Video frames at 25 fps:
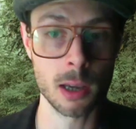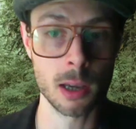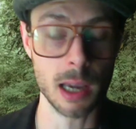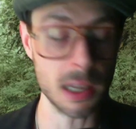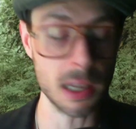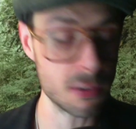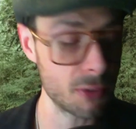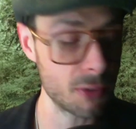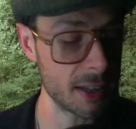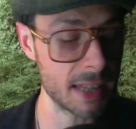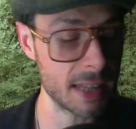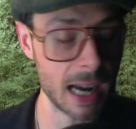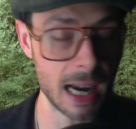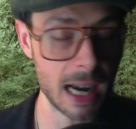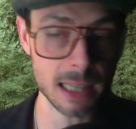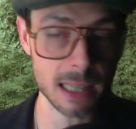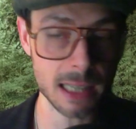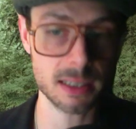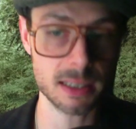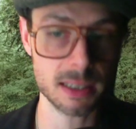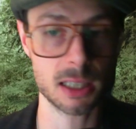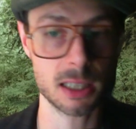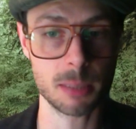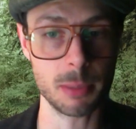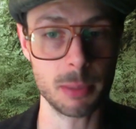It's
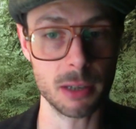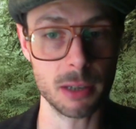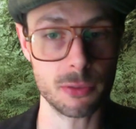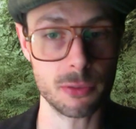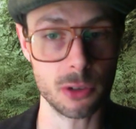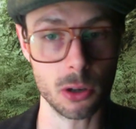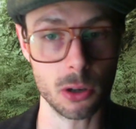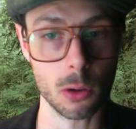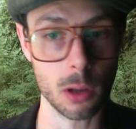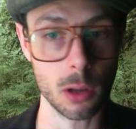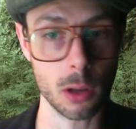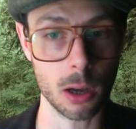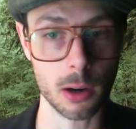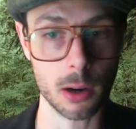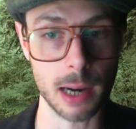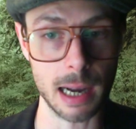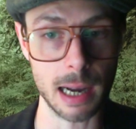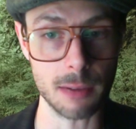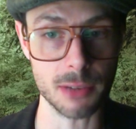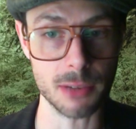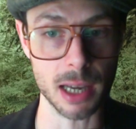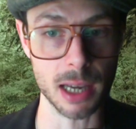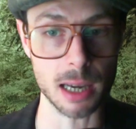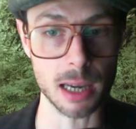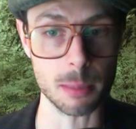fantastic to me if you no longer
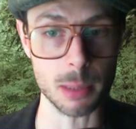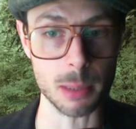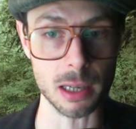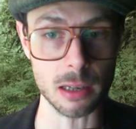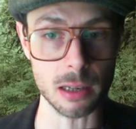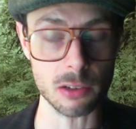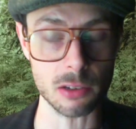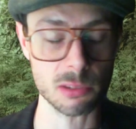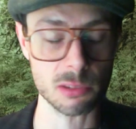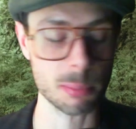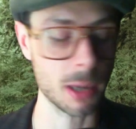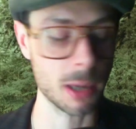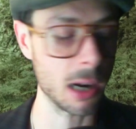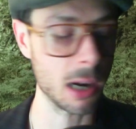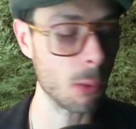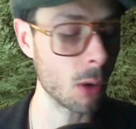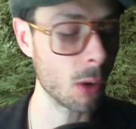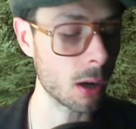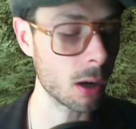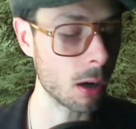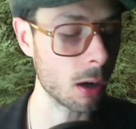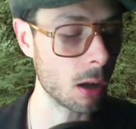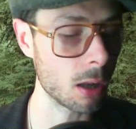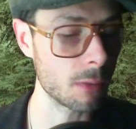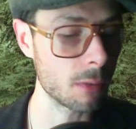have diabetes, but I
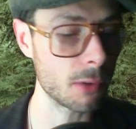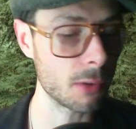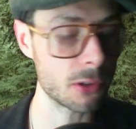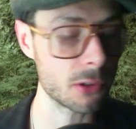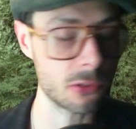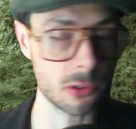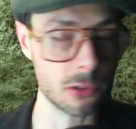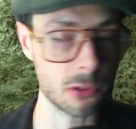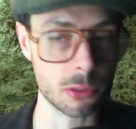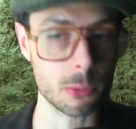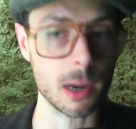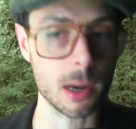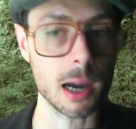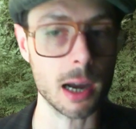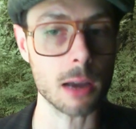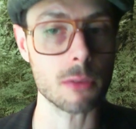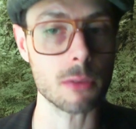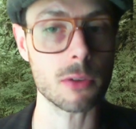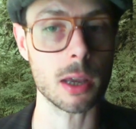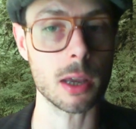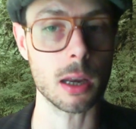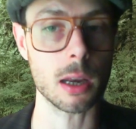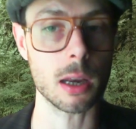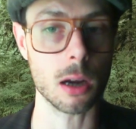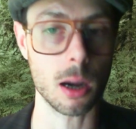want all of us to
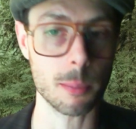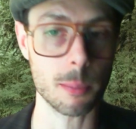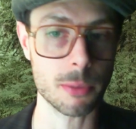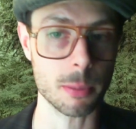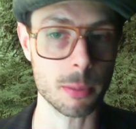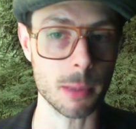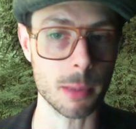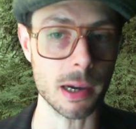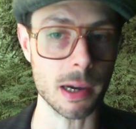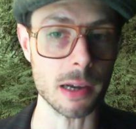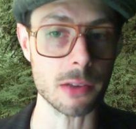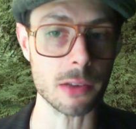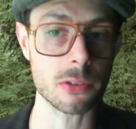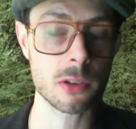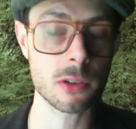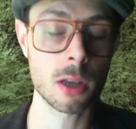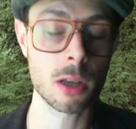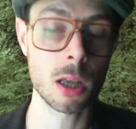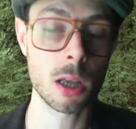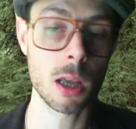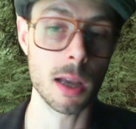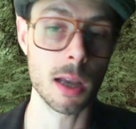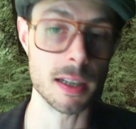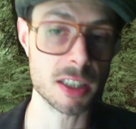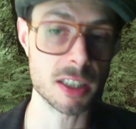thrive and optimize,
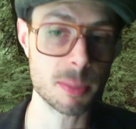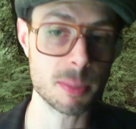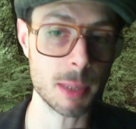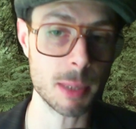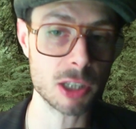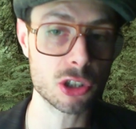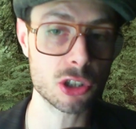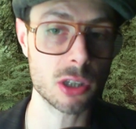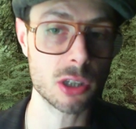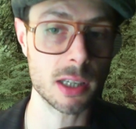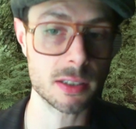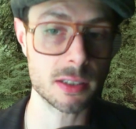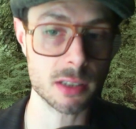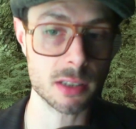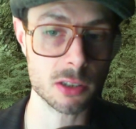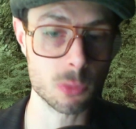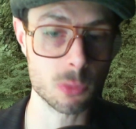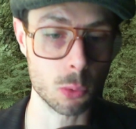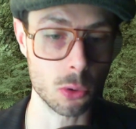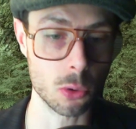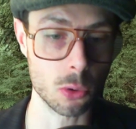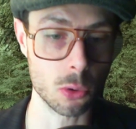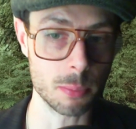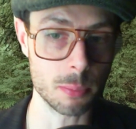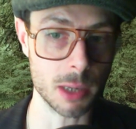especially as
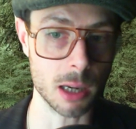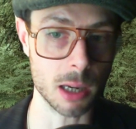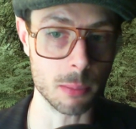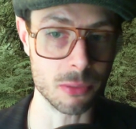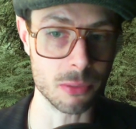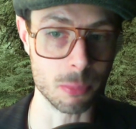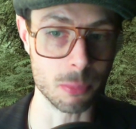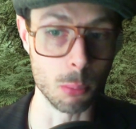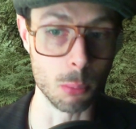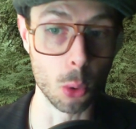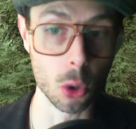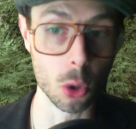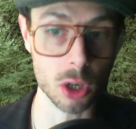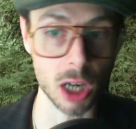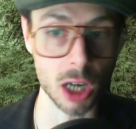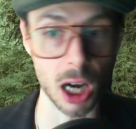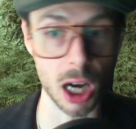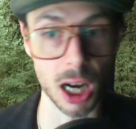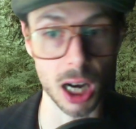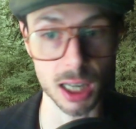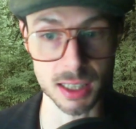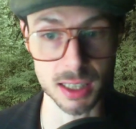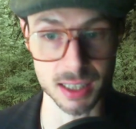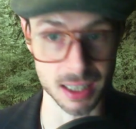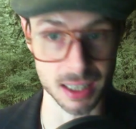this world becomes more
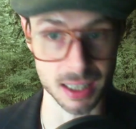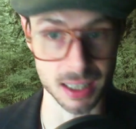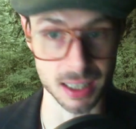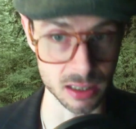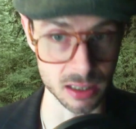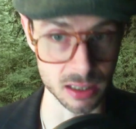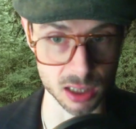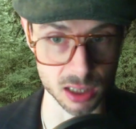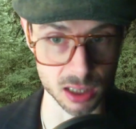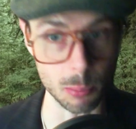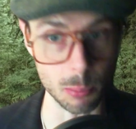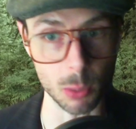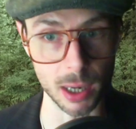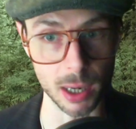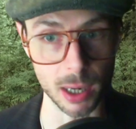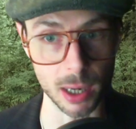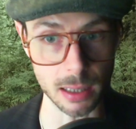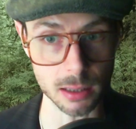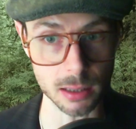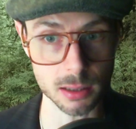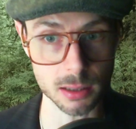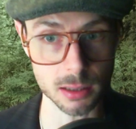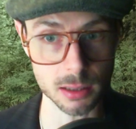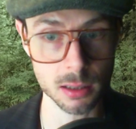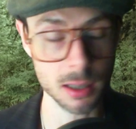toxic in some
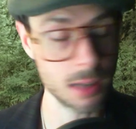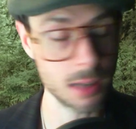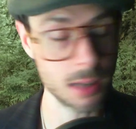ways.